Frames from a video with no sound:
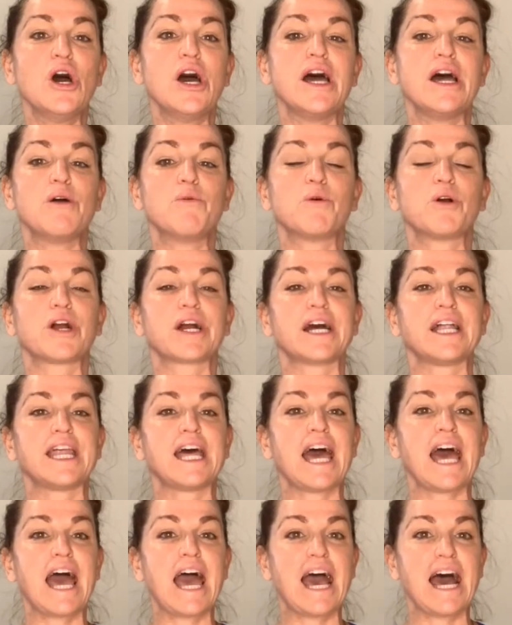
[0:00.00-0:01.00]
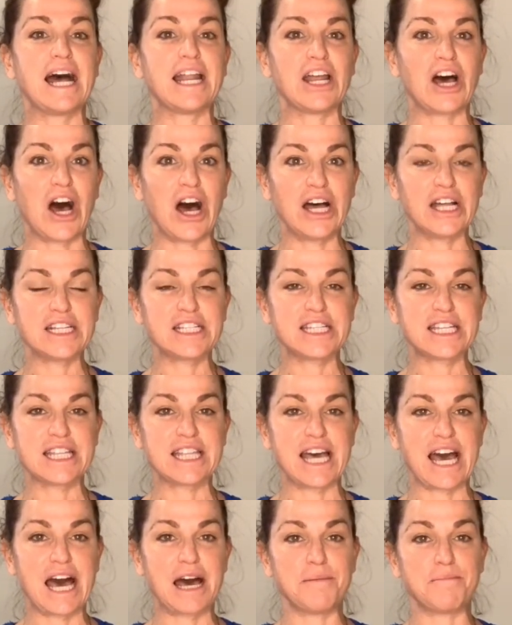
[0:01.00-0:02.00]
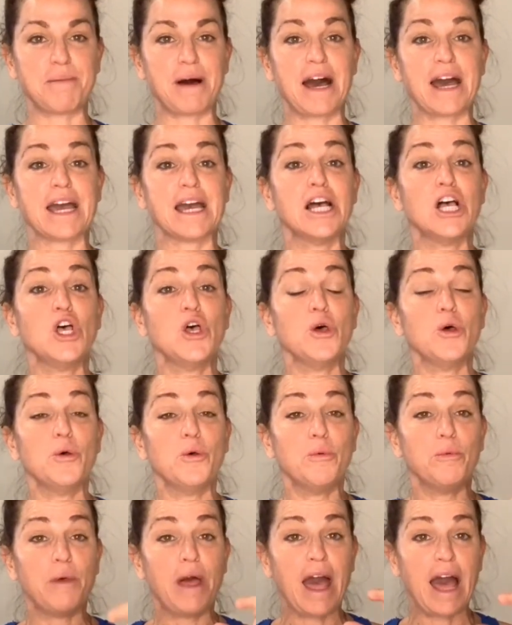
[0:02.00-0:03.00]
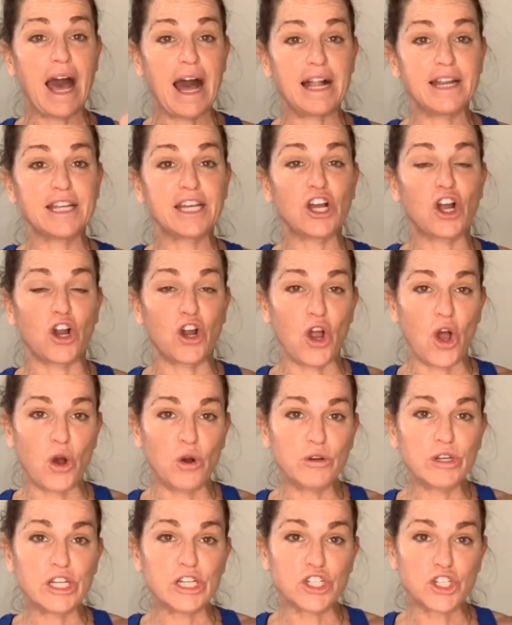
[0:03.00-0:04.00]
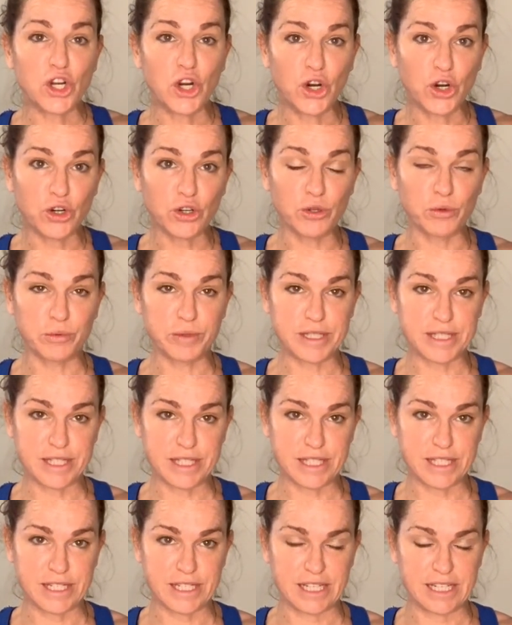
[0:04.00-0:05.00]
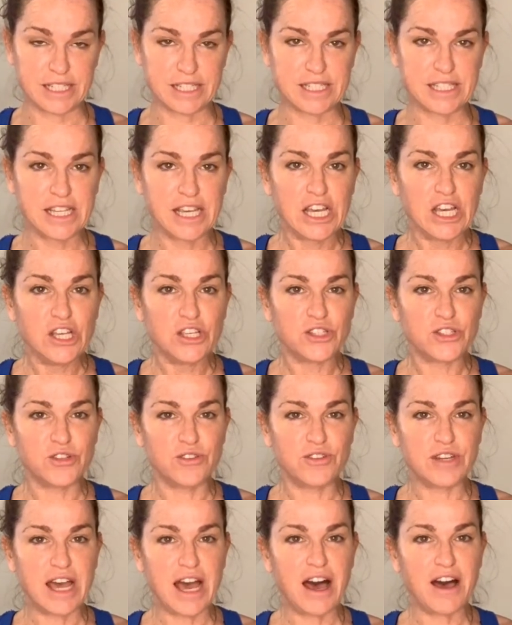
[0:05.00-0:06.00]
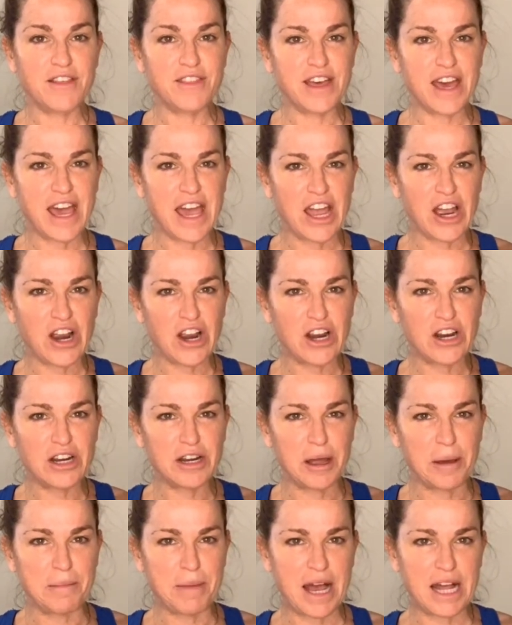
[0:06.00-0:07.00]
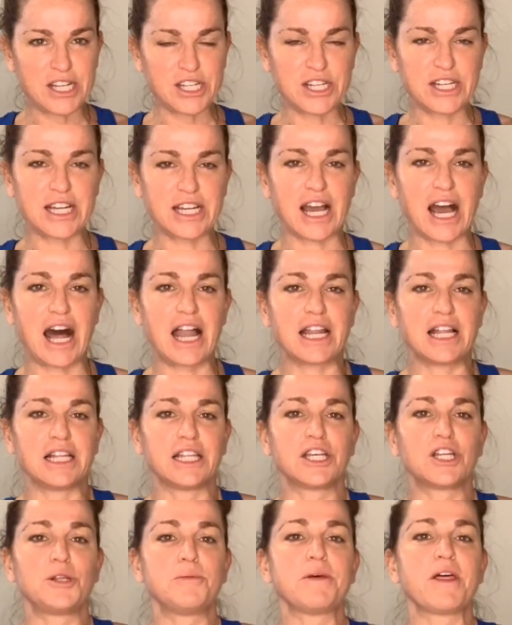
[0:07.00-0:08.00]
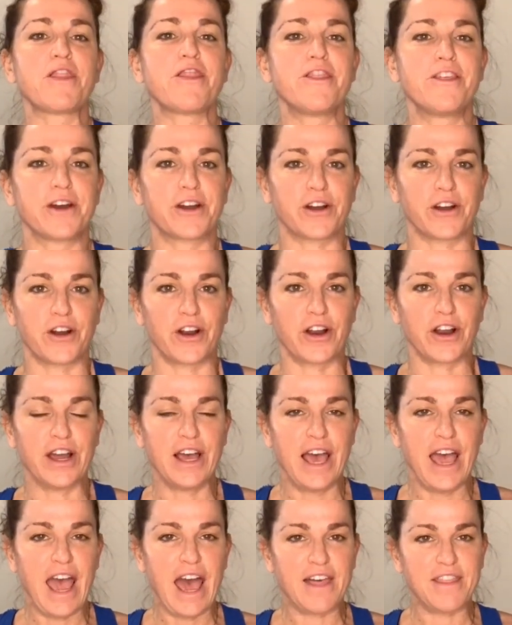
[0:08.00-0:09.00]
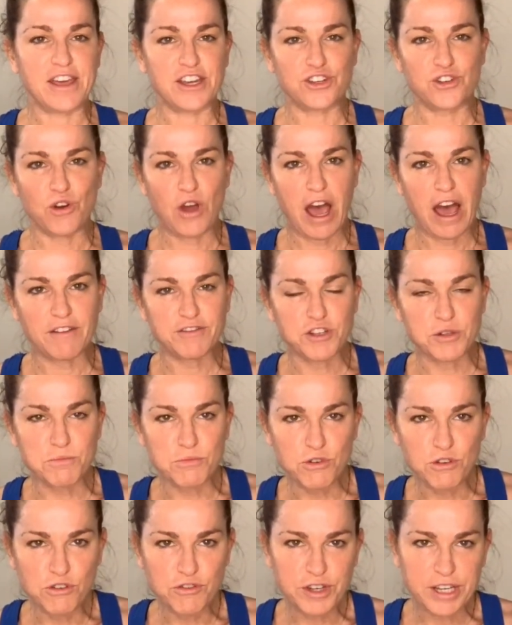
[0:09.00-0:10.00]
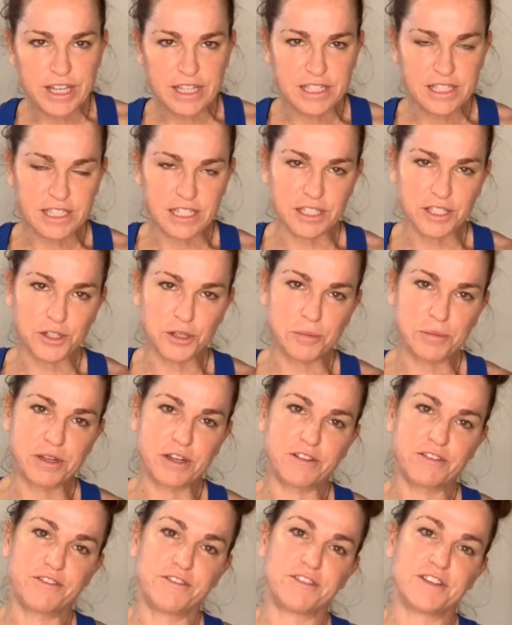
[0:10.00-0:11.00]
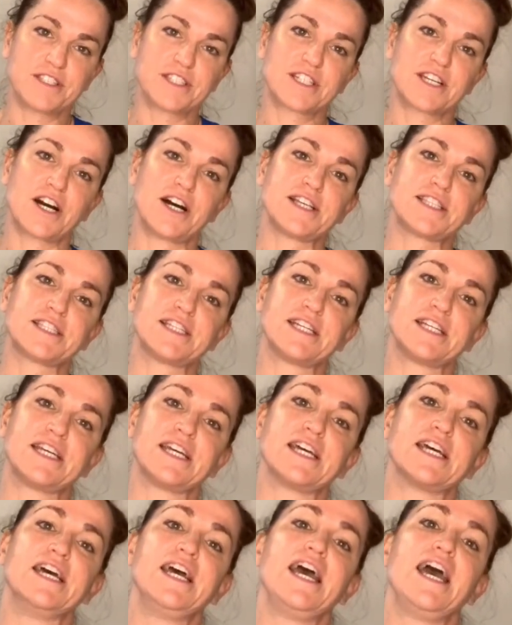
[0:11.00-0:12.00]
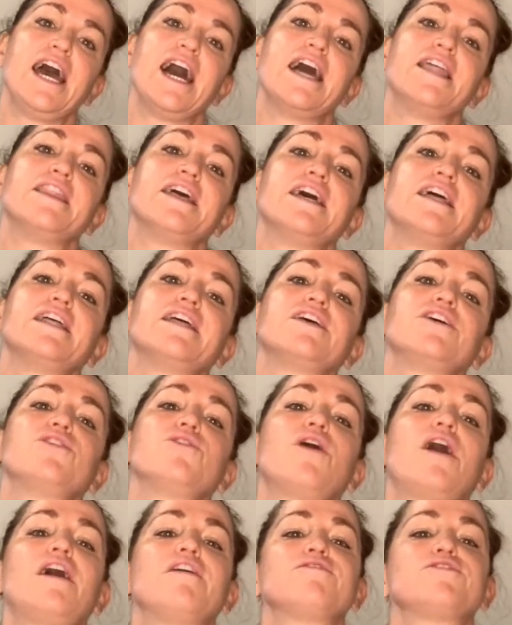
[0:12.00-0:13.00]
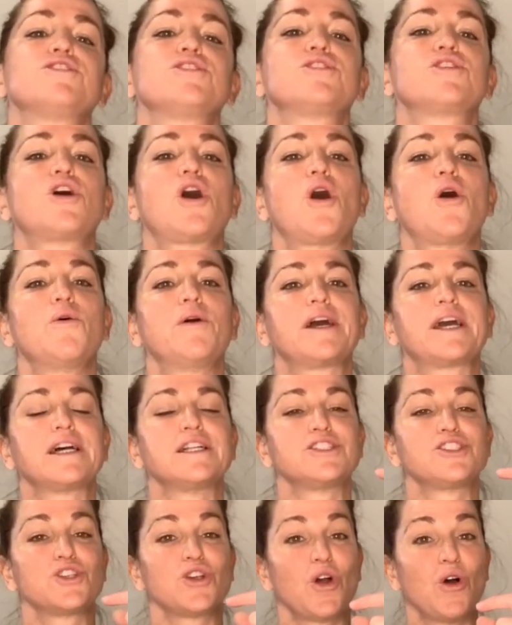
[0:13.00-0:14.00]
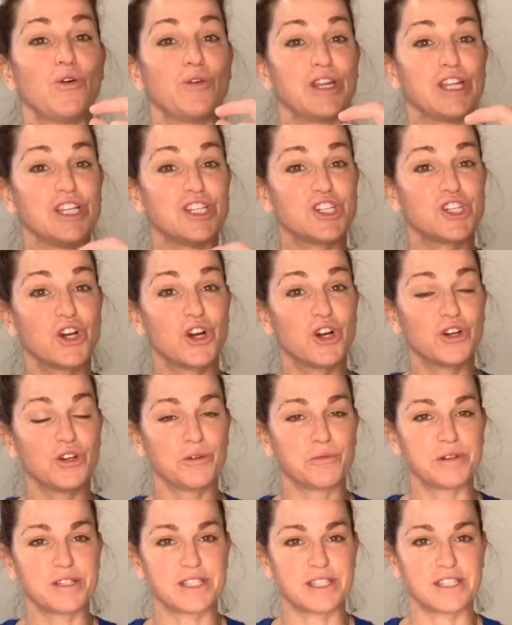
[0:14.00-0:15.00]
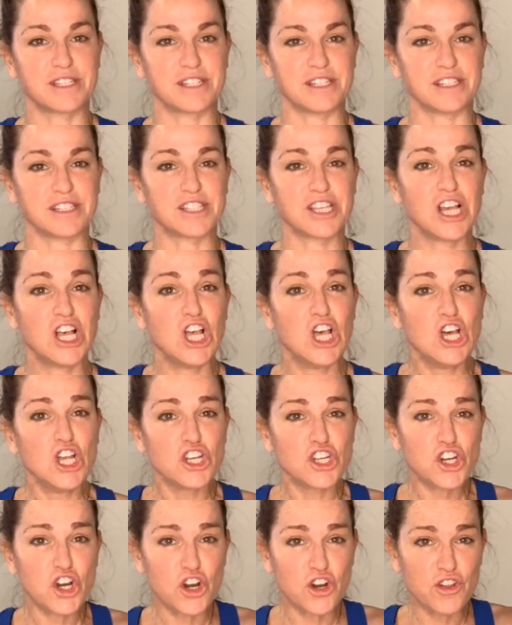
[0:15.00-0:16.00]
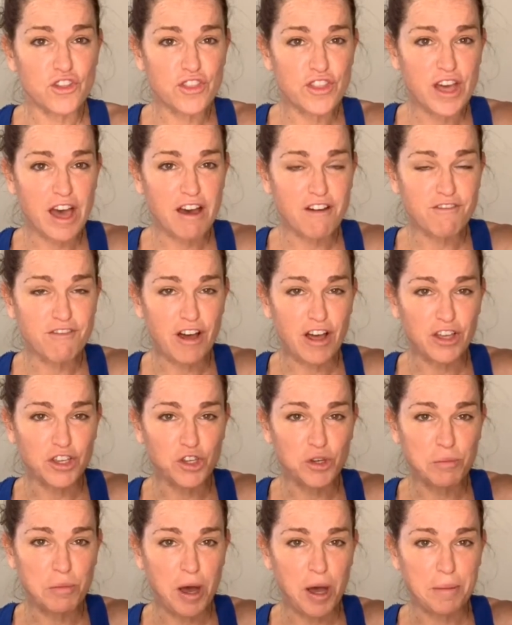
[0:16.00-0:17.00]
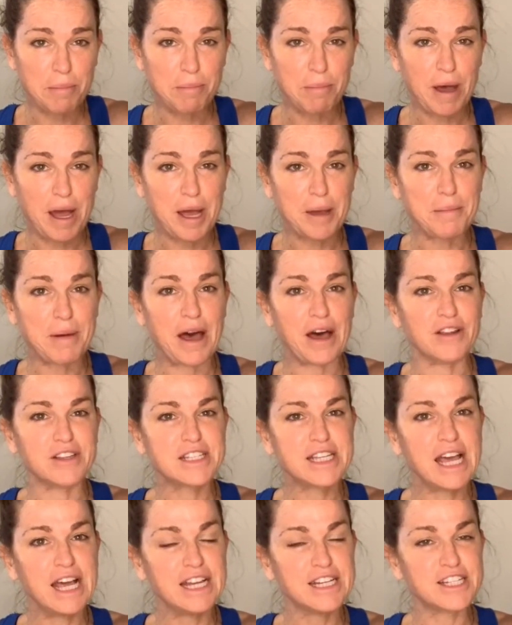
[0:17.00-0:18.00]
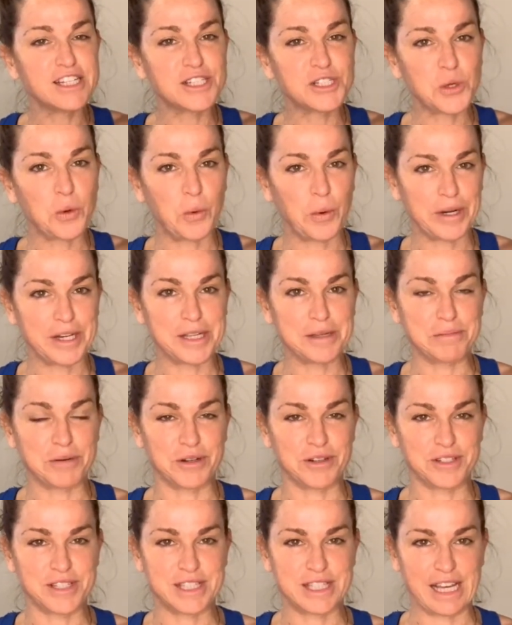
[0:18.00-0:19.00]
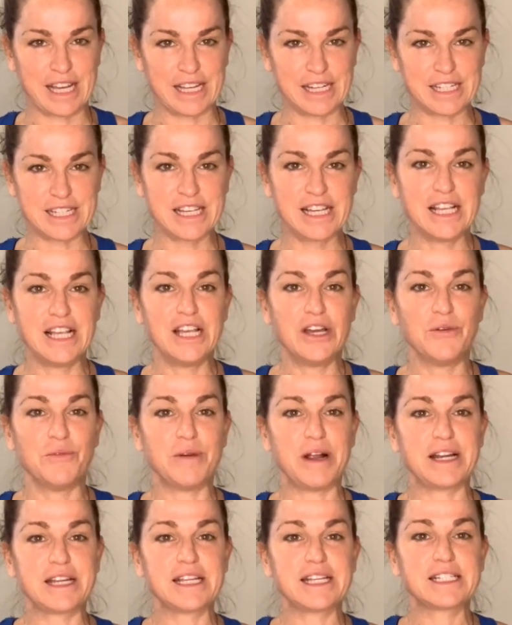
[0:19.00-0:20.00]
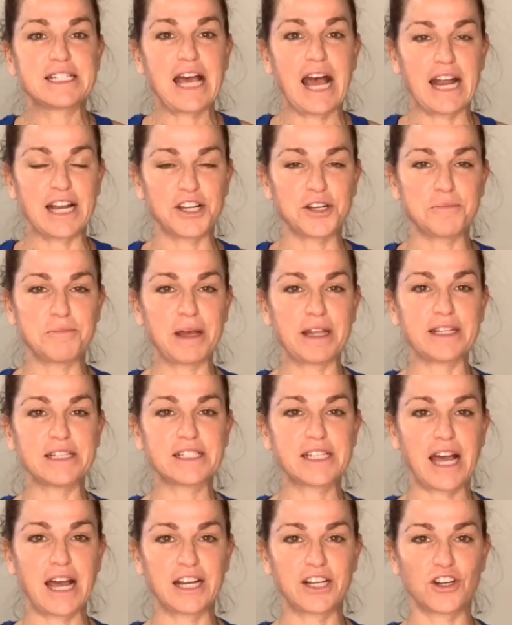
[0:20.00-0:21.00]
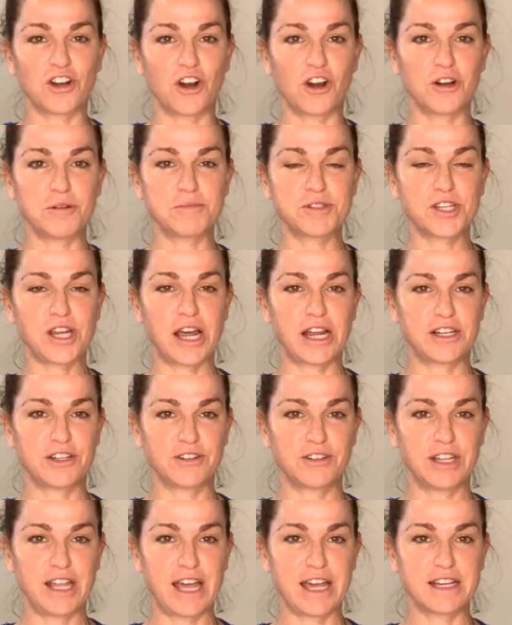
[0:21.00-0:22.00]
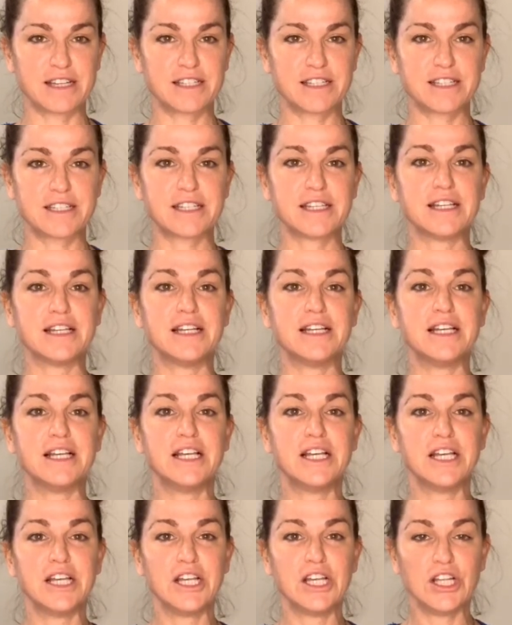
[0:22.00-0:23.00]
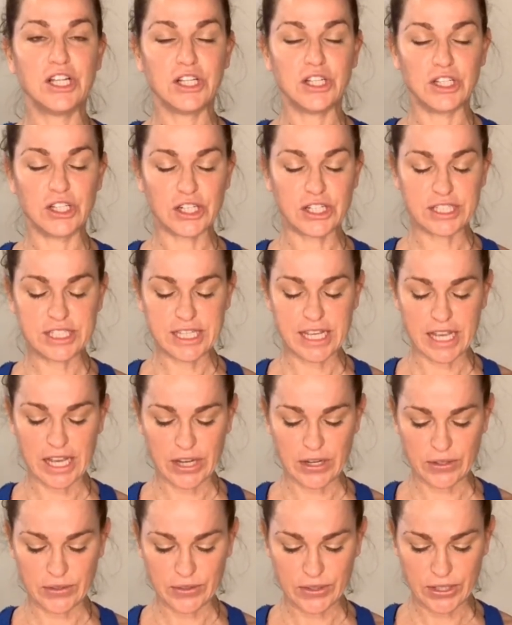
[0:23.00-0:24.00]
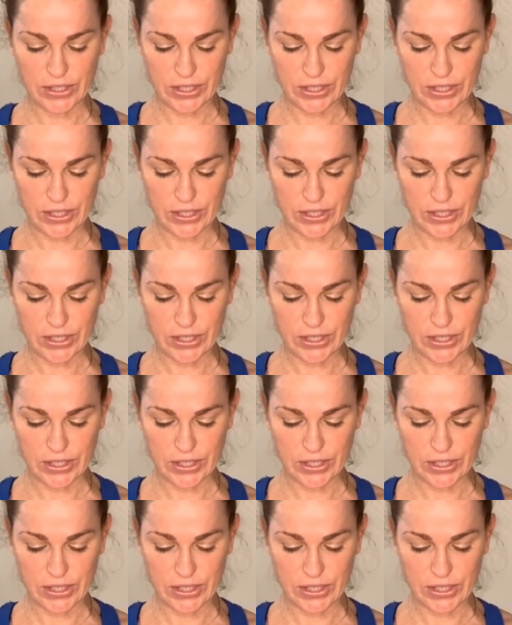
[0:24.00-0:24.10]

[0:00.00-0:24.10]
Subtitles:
We're going to add on to that by adding our own internal resistance. So now the air, imagine it got a little bit thicker, and that you have to move against a little bit of viscosity, and that you have to go against your own internal resistance. Turn that volume up by about 10 to 20%. Ready? Tighten your belly, tighten your arms, tighten your legs. Look down.